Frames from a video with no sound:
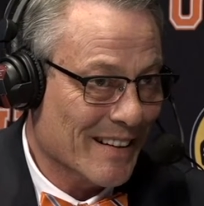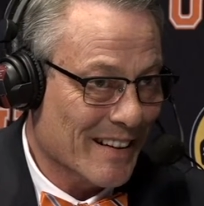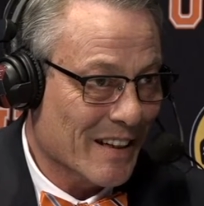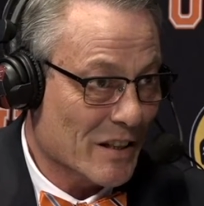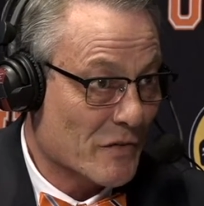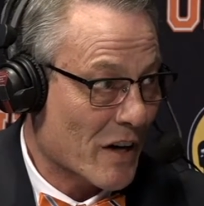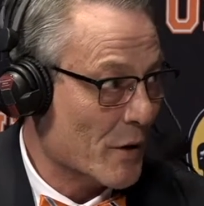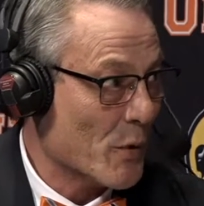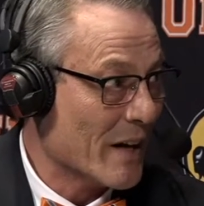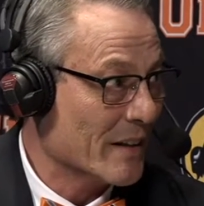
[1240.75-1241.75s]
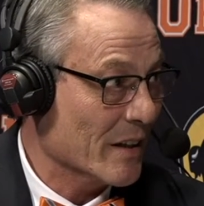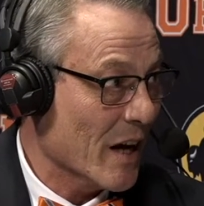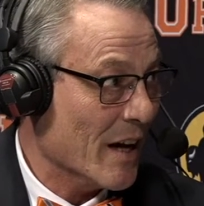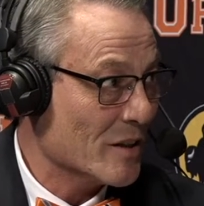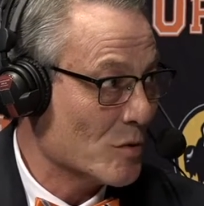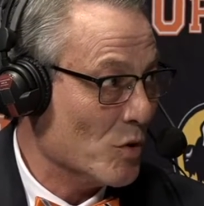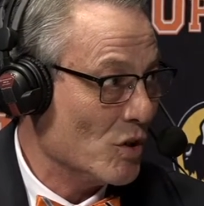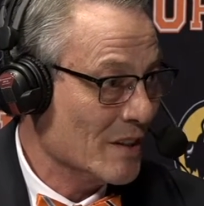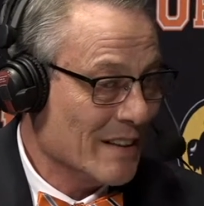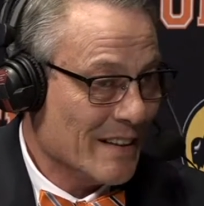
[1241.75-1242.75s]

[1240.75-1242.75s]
is very recognizable,